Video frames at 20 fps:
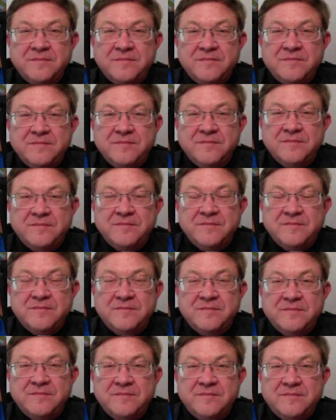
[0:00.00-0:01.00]

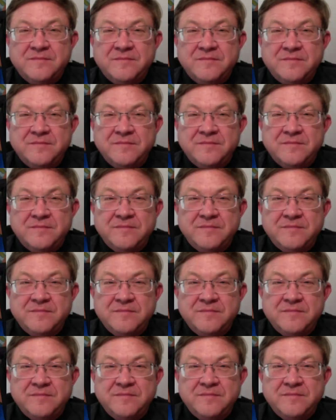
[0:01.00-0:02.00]

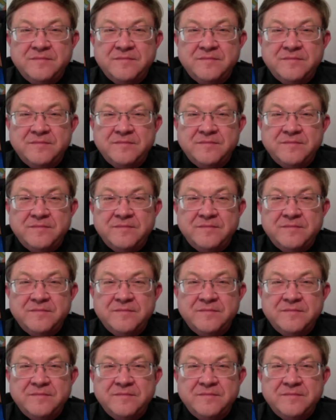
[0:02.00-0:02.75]
This person isn't speaking.